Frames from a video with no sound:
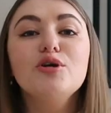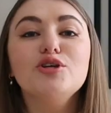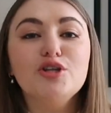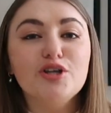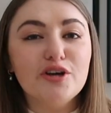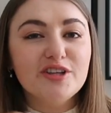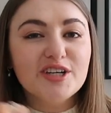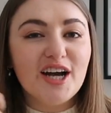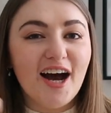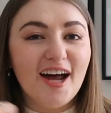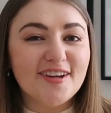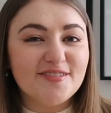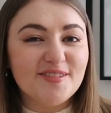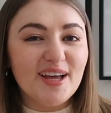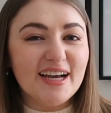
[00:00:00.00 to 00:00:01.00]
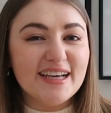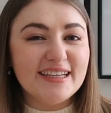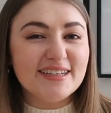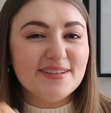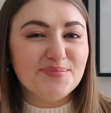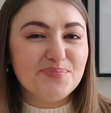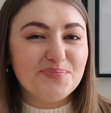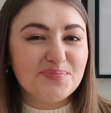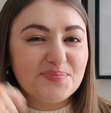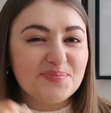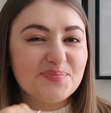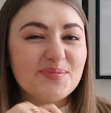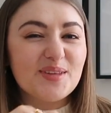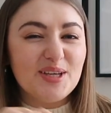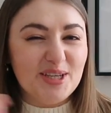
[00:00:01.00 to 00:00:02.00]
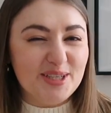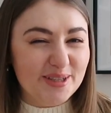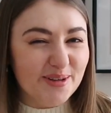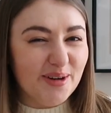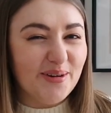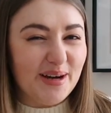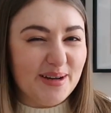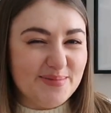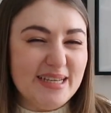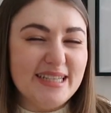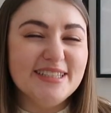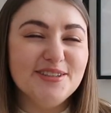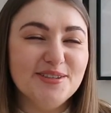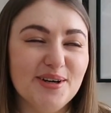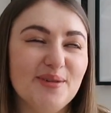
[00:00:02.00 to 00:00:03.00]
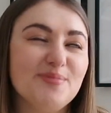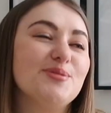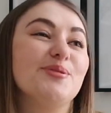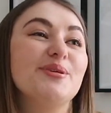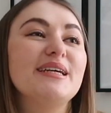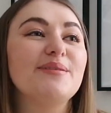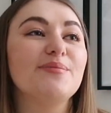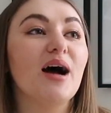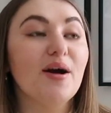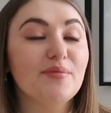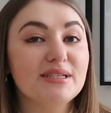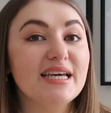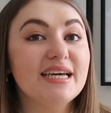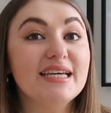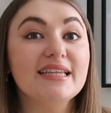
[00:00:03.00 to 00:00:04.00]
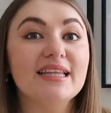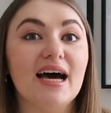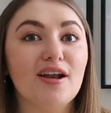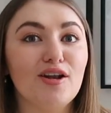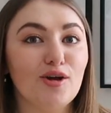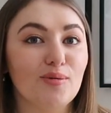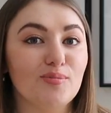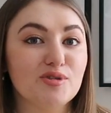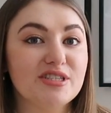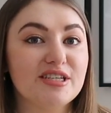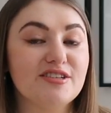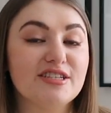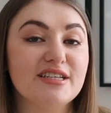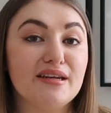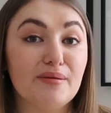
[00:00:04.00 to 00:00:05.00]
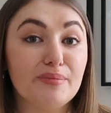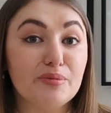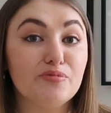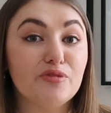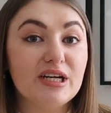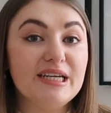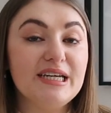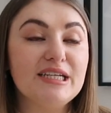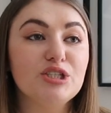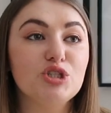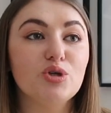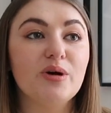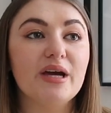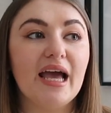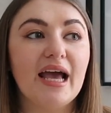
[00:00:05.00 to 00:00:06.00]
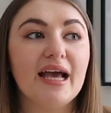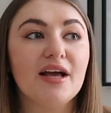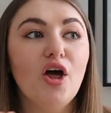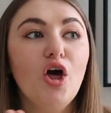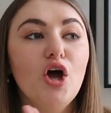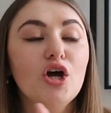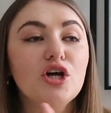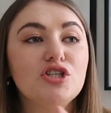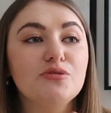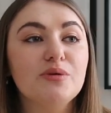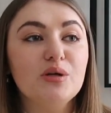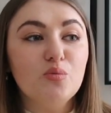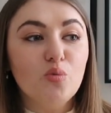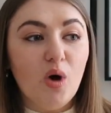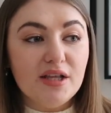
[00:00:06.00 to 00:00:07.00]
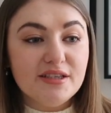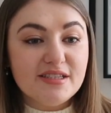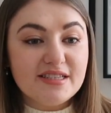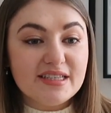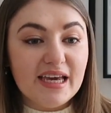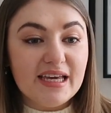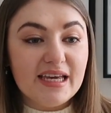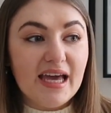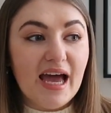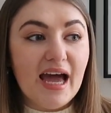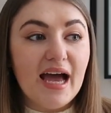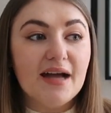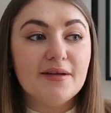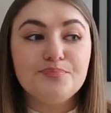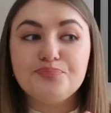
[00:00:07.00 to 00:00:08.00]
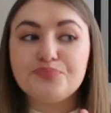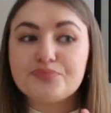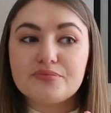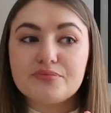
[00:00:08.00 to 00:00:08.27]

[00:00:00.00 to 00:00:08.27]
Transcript: you know the kind of like you know what I mean, you know what I'm talking about. I've been taking that a lot more seriously and I've been really enjoying doing one skincare